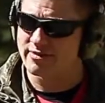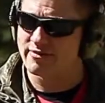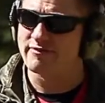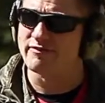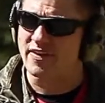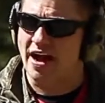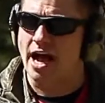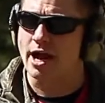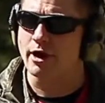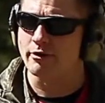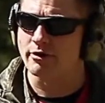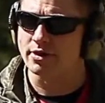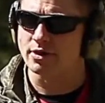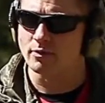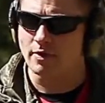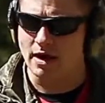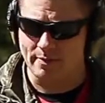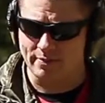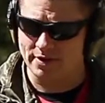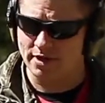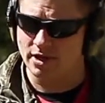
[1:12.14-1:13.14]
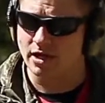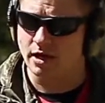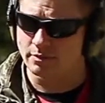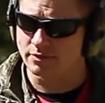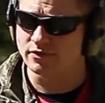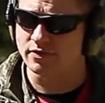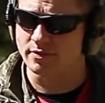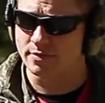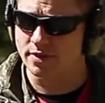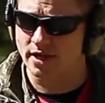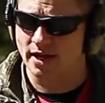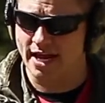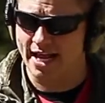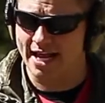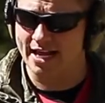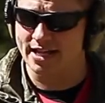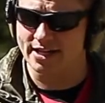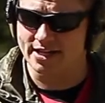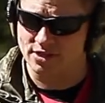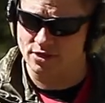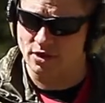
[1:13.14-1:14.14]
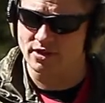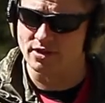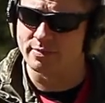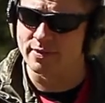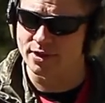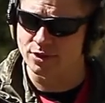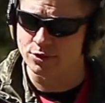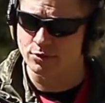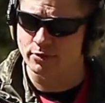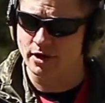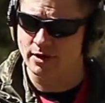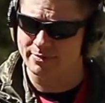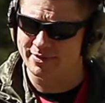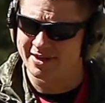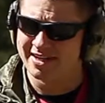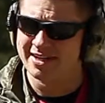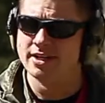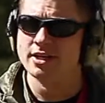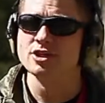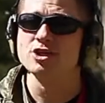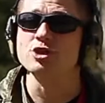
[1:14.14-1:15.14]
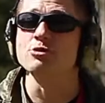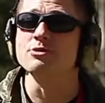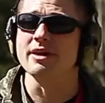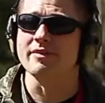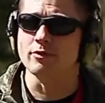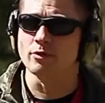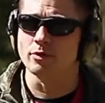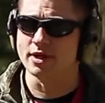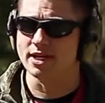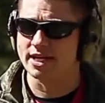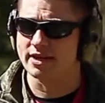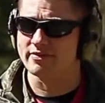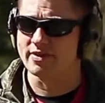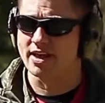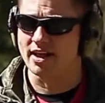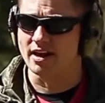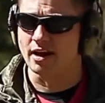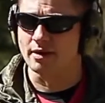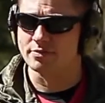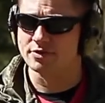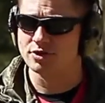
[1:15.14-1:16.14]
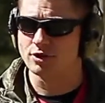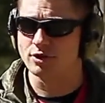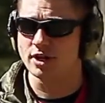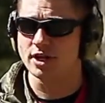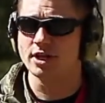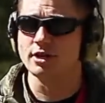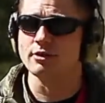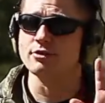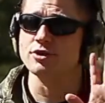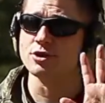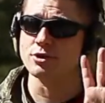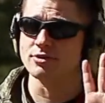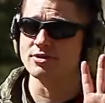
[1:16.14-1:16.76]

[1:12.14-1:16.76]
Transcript: firing the weapon, comes from the hand that's on the pistol grip, so you never want to give that up. So you're going to use your